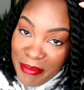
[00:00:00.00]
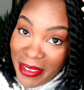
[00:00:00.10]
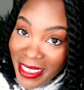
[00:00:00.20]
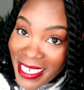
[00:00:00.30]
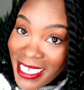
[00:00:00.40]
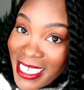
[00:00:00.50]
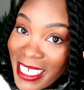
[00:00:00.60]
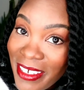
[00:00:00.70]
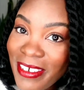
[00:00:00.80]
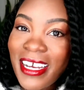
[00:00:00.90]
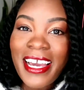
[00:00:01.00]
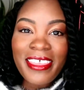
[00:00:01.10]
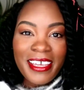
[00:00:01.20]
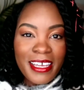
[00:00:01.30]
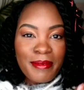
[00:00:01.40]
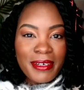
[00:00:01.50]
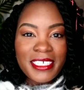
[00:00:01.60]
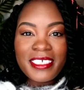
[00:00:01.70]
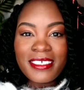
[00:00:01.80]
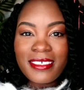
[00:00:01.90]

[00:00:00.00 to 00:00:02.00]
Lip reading: But this is cute.